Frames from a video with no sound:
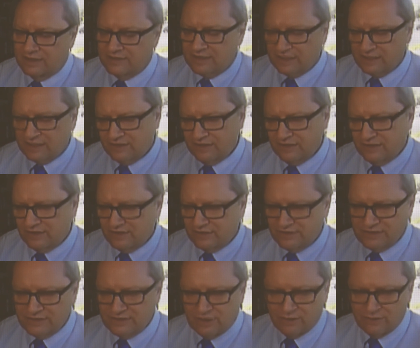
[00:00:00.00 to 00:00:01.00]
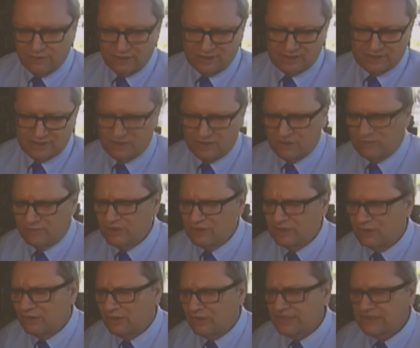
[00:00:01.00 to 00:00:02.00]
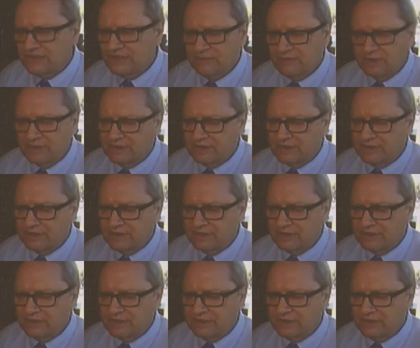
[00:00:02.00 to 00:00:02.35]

essentially it's a little bit noisy,